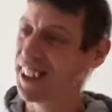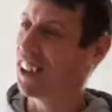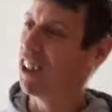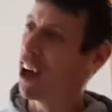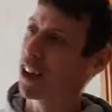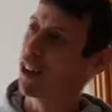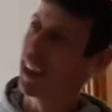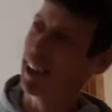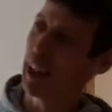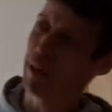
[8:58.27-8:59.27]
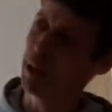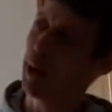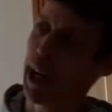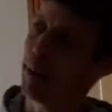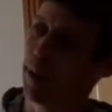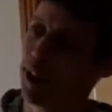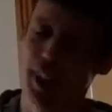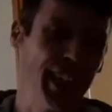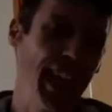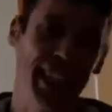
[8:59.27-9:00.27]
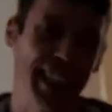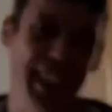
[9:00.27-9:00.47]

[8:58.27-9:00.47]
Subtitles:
They're not great then, the paper, so you can't